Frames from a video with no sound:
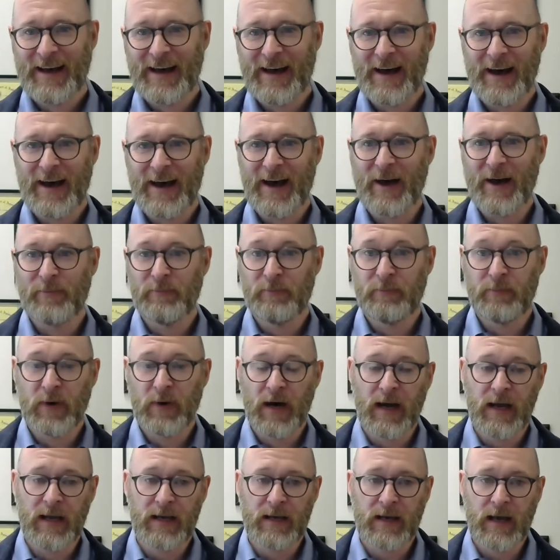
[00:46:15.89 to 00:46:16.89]

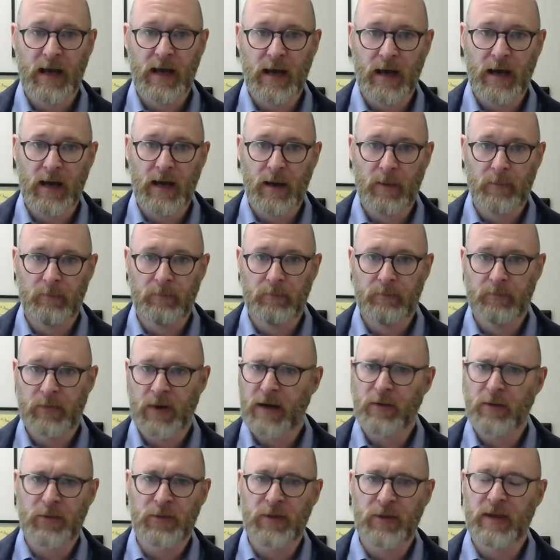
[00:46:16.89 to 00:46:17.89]
But I
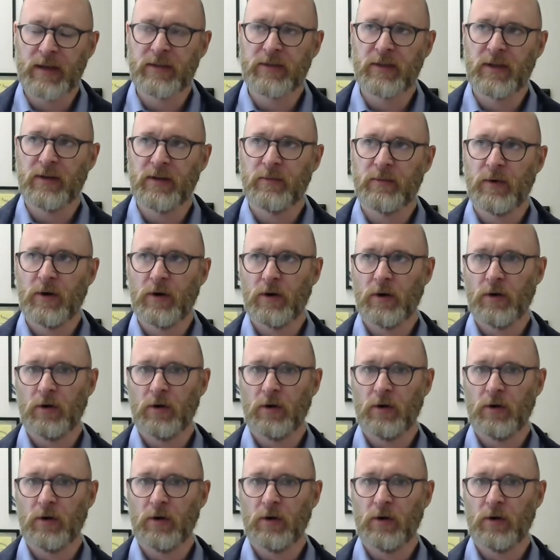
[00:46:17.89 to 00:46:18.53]
don't think the